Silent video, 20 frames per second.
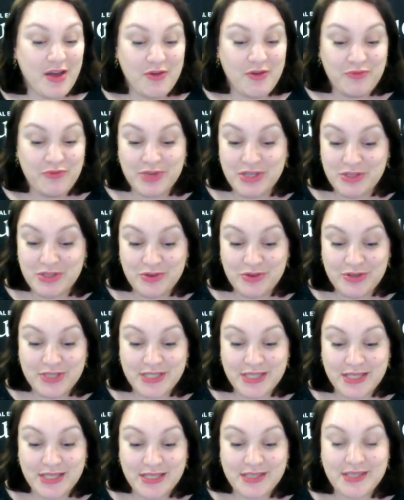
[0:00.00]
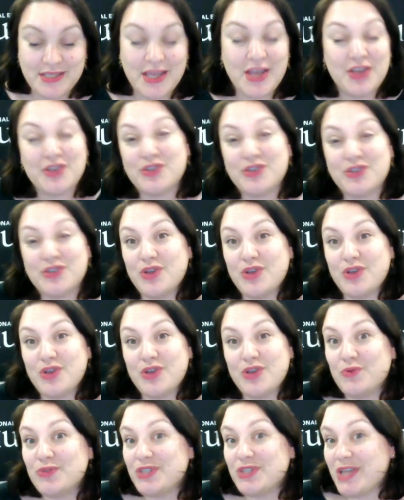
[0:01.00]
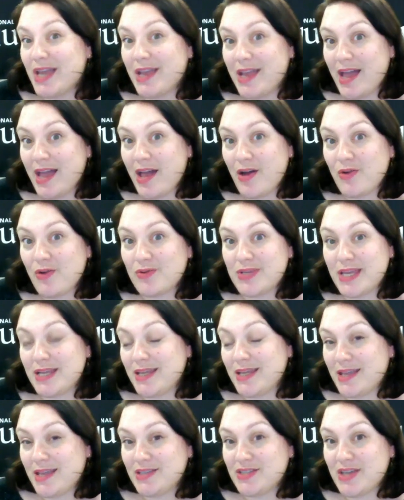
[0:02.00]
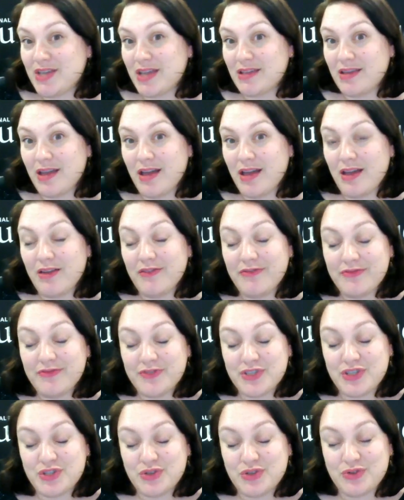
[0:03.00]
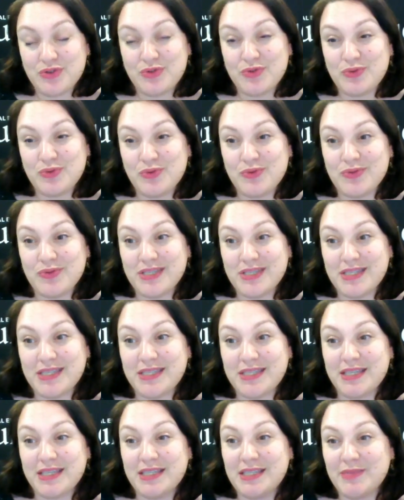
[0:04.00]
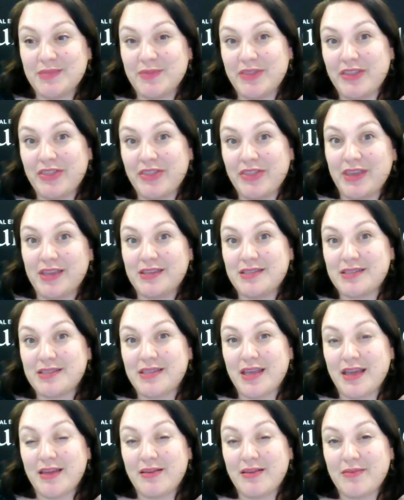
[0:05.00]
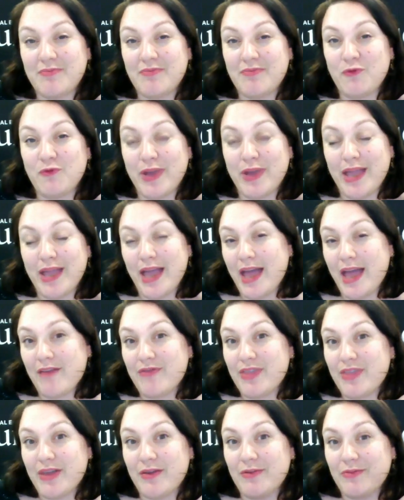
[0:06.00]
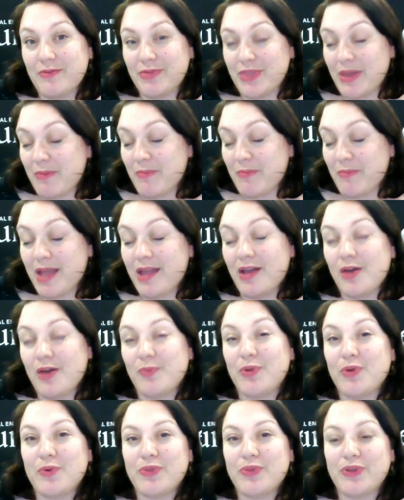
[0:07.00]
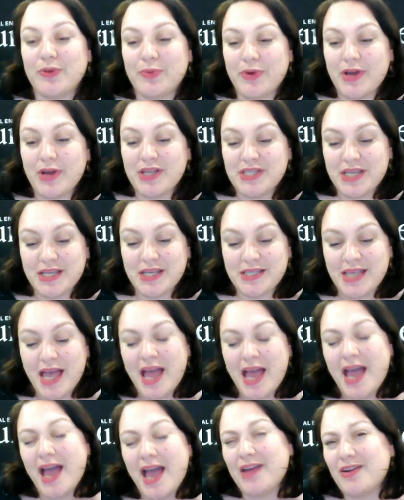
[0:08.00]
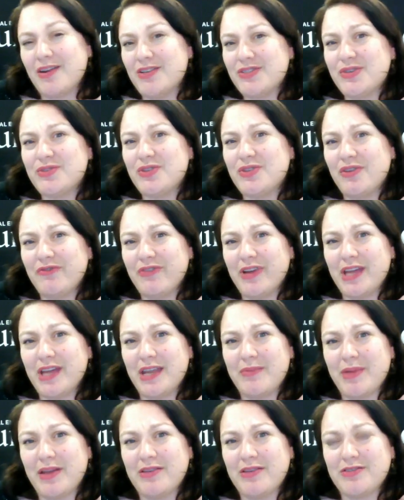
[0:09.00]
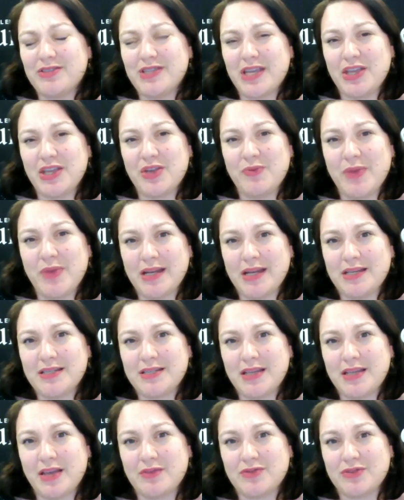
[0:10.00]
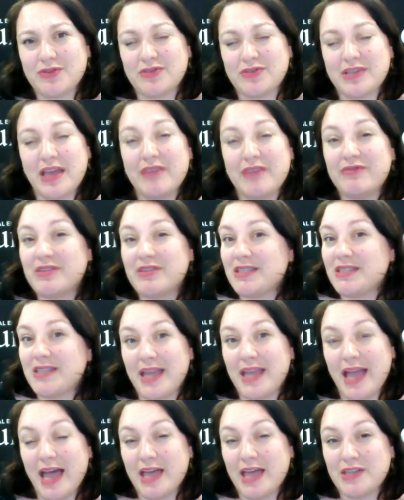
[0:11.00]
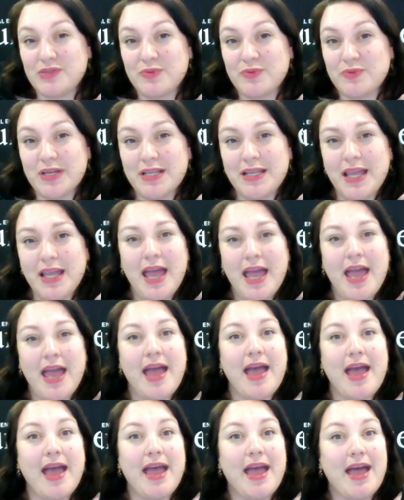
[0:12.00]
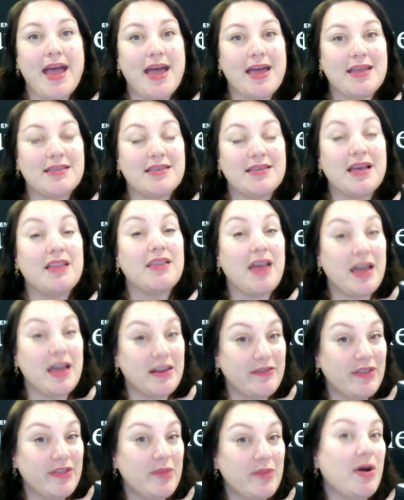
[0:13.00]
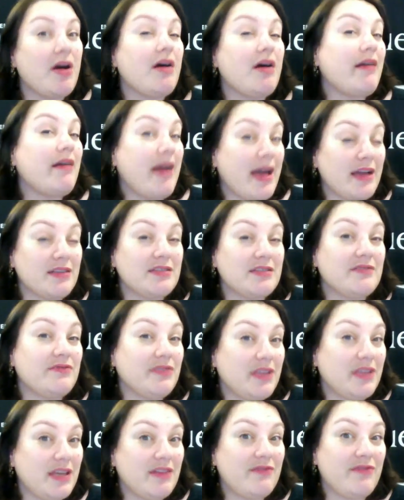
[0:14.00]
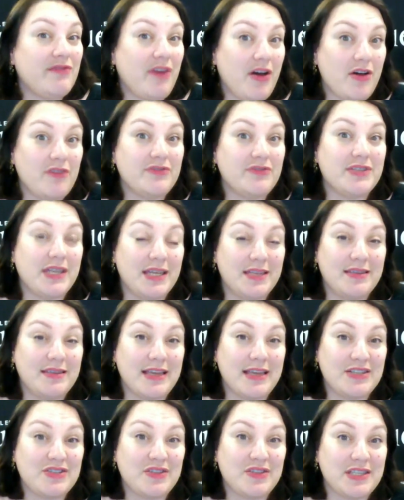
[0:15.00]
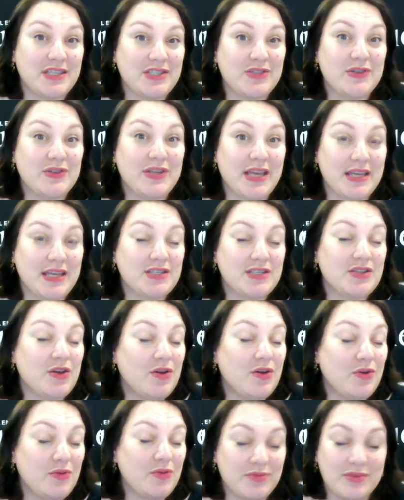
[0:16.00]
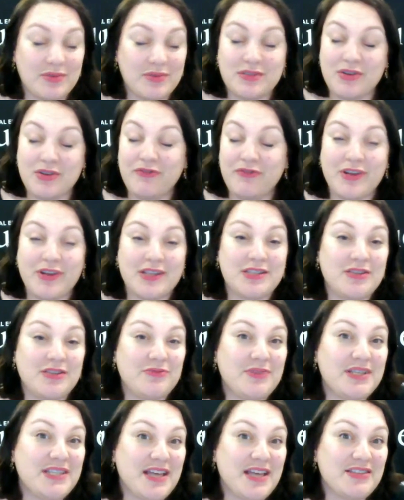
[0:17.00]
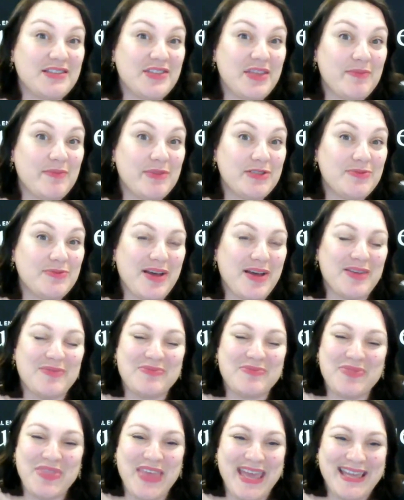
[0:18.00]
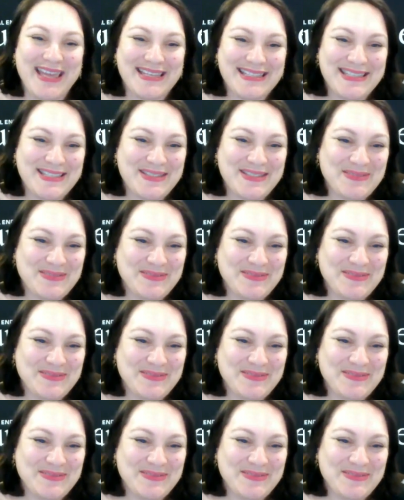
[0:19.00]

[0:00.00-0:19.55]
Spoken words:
resources. So check out NEH.gov to see some of the things that we have that might help you with your projects. And also don't forget about your state humanities councils. Every state has one, and a lot of them are actively involved in National History Day. So don't forget to reach out to them as well. Thanks.